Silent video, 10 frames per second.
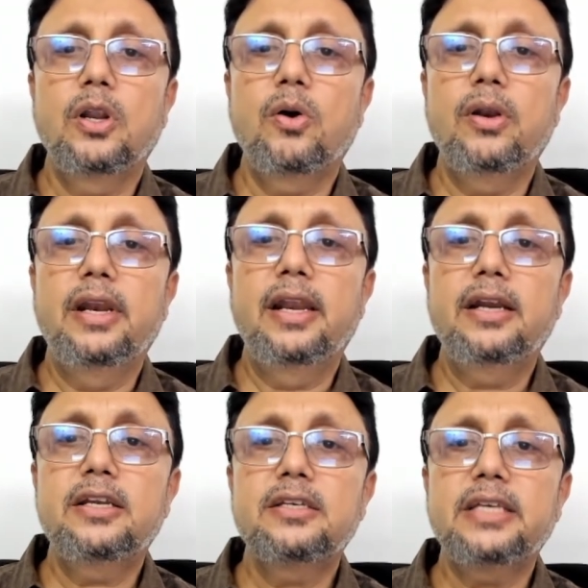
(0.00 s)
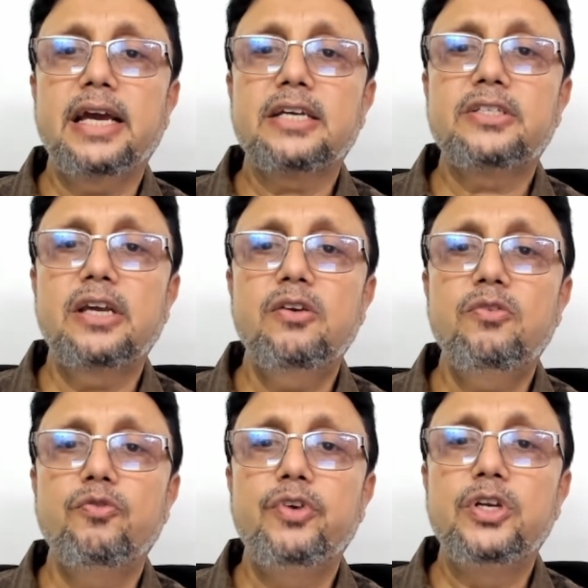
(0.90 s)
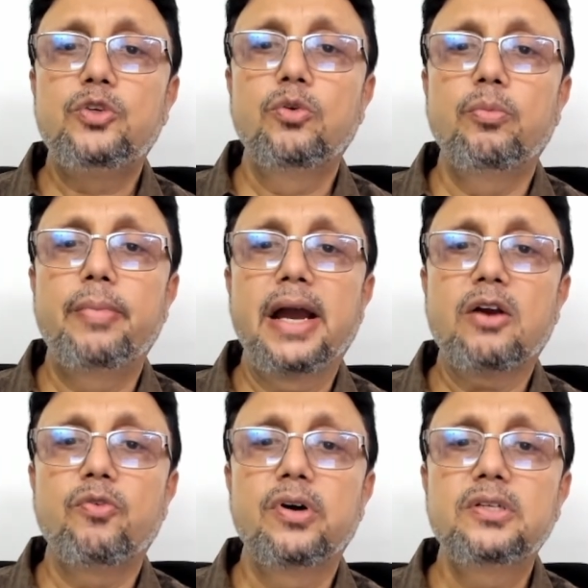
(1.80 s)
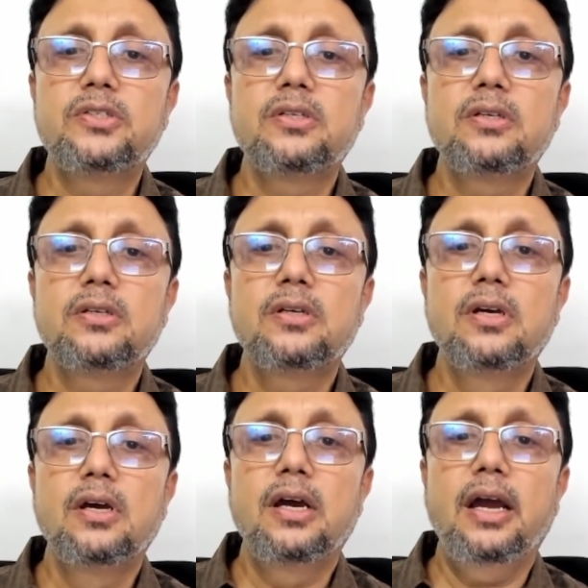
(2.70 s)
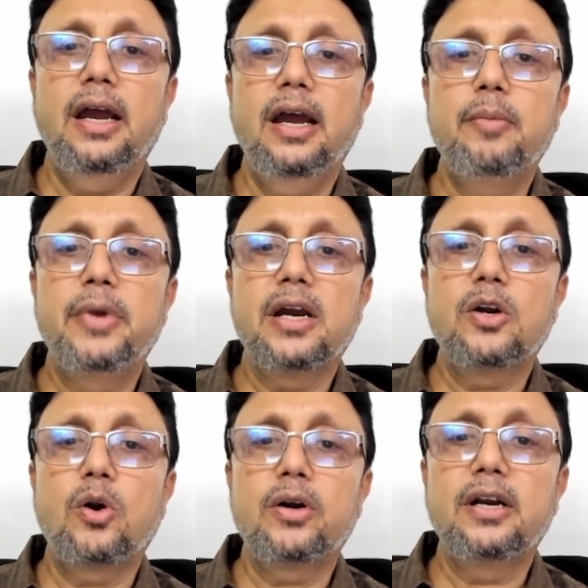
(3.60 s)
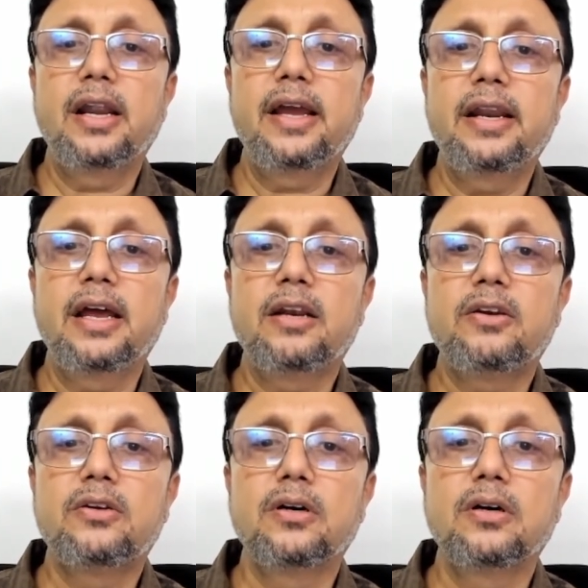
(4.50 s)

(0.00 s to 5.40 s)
Now let us extend V2 backwards and make a dotted line at